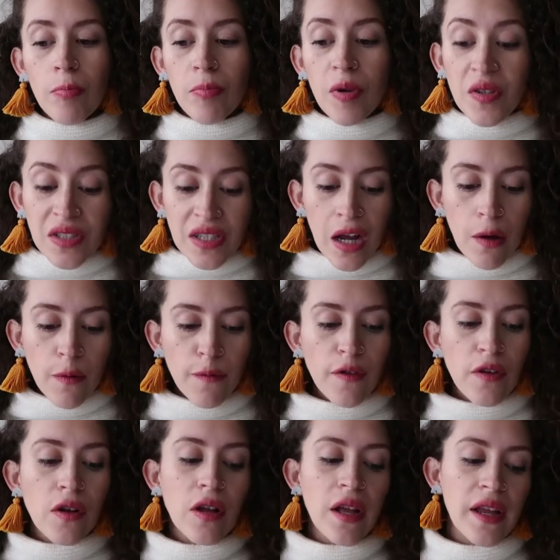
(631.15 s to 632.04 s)
most
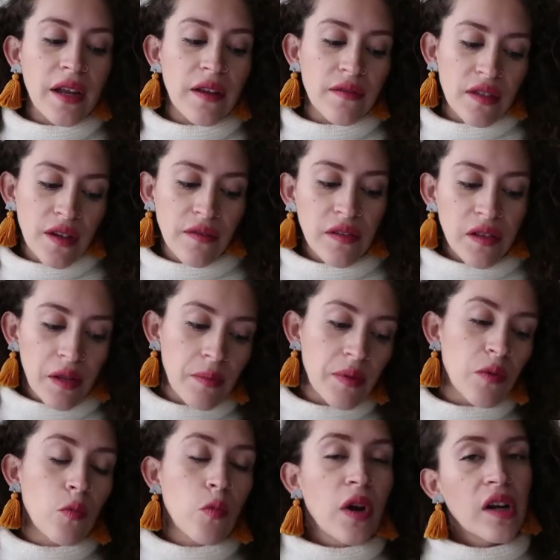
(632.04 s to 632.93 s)
helpful and I've definitely
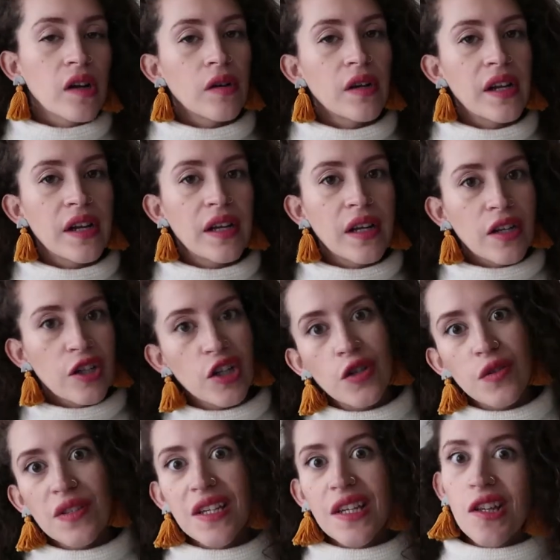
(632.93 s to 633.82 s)
been wearing and
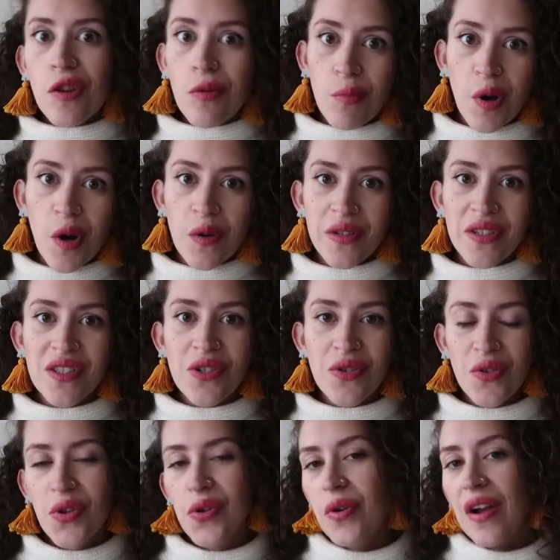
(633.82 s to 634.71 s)
using the
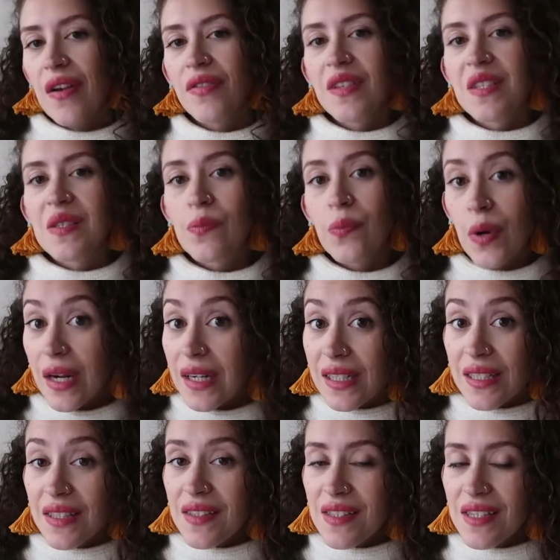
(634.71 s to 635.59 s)
most throughout this
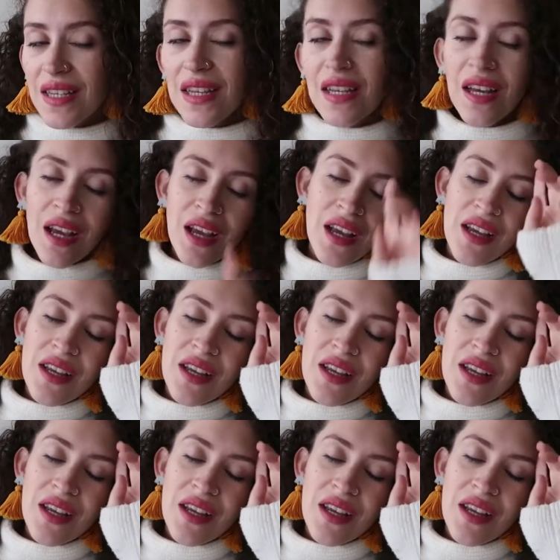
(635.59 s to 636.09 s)
pregnancy.